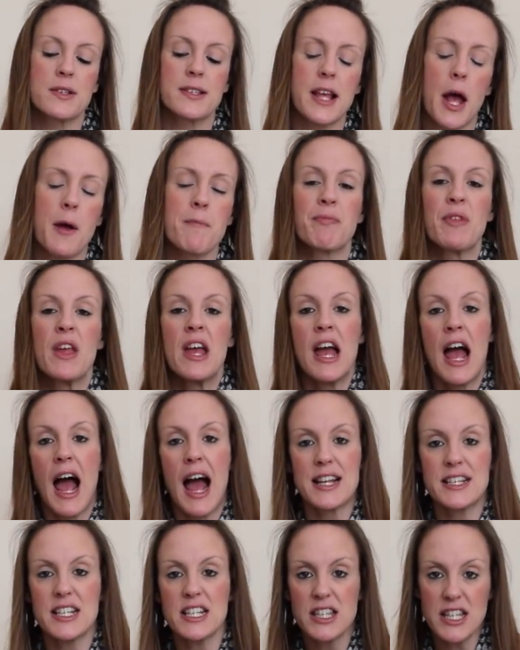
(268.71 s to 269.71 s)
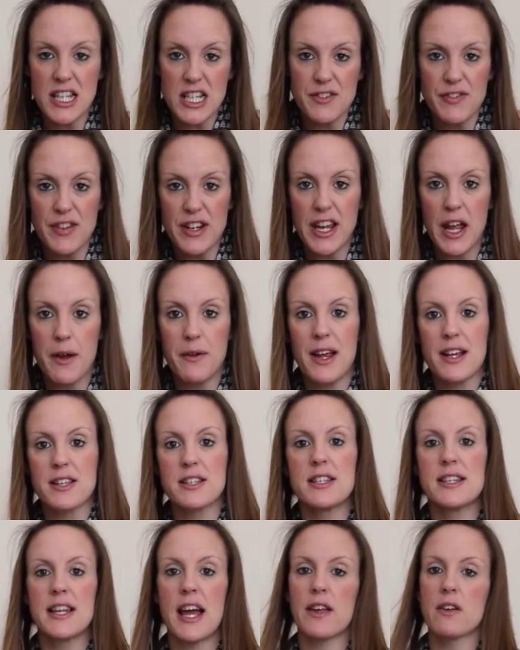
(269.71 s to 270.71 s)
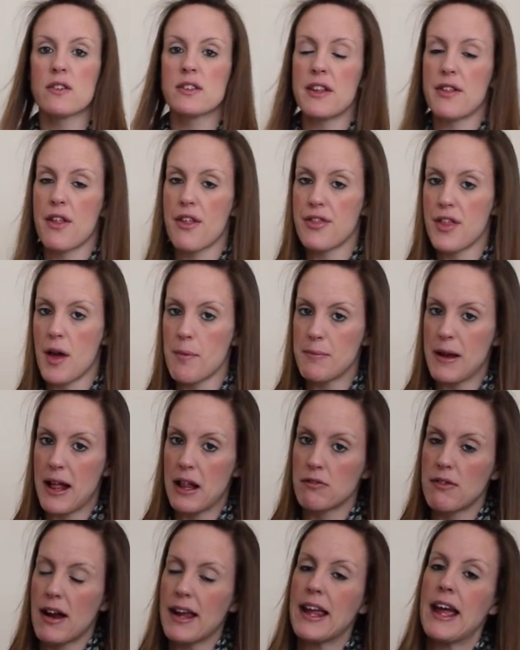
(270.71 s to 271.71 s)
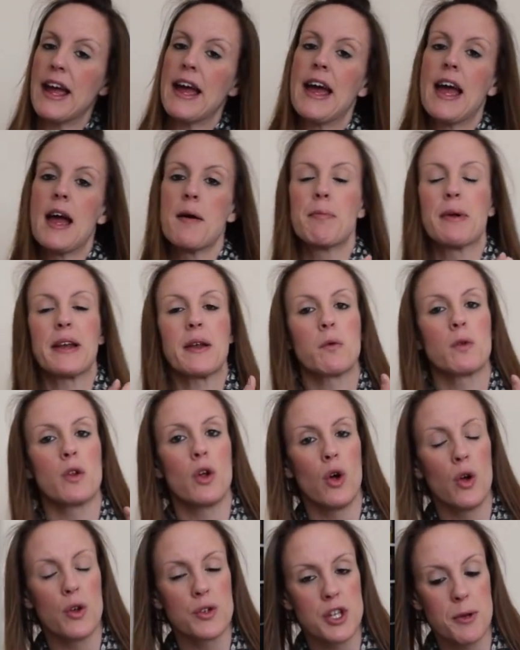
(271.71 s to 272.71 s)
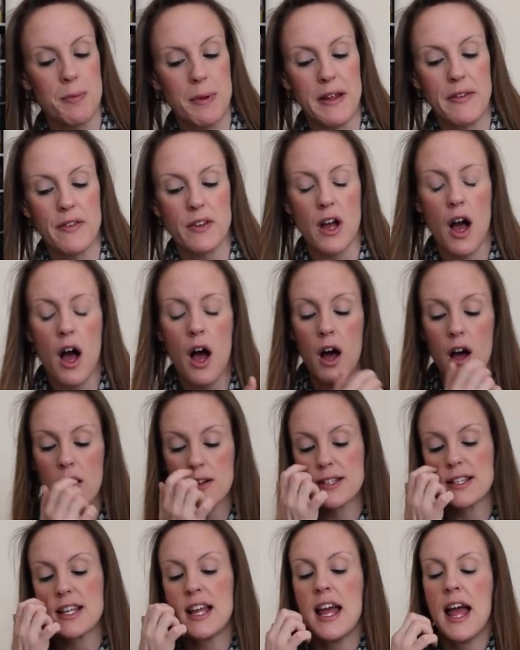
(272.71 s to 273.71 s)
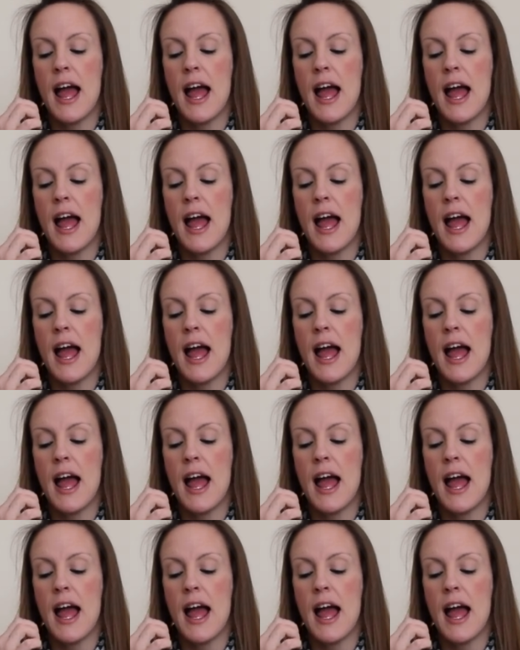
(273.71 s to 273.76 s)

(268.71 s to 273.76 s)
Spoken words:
So I did this video yesterday. You'll see the thumbnail right here, but it will also be in the cards.